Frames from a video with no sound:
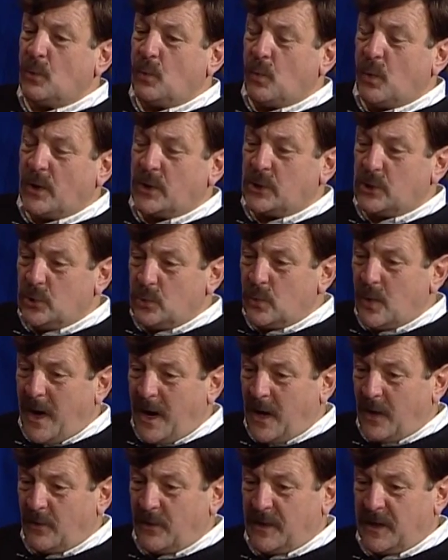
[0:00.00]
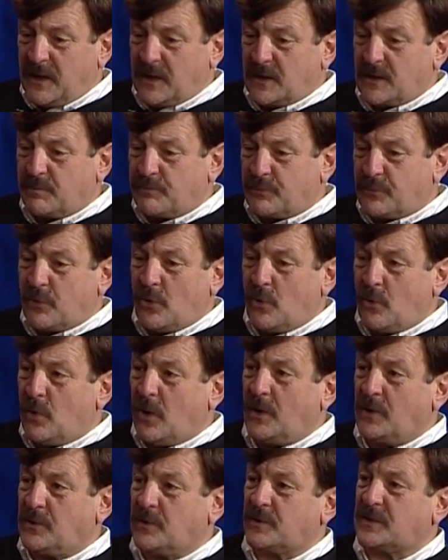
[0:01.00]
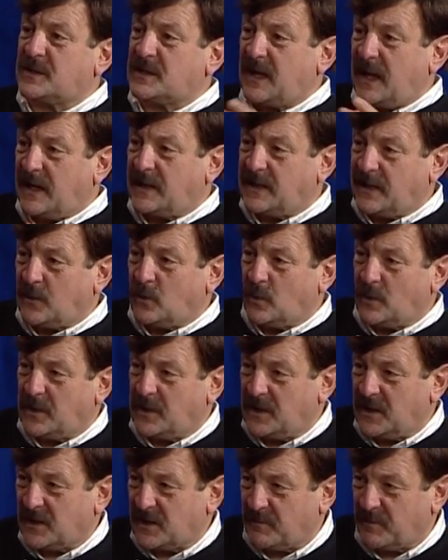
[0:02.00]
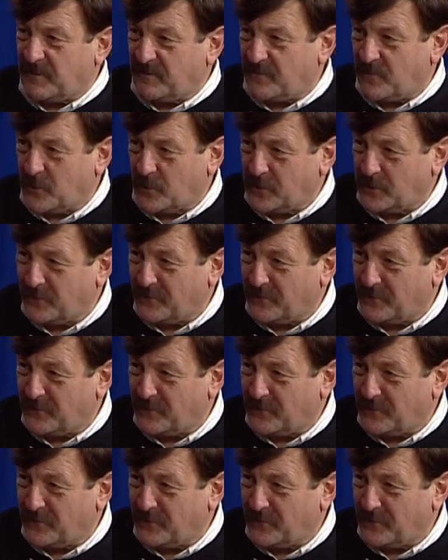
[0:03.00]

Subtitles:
what you are is pro understanding what it is before you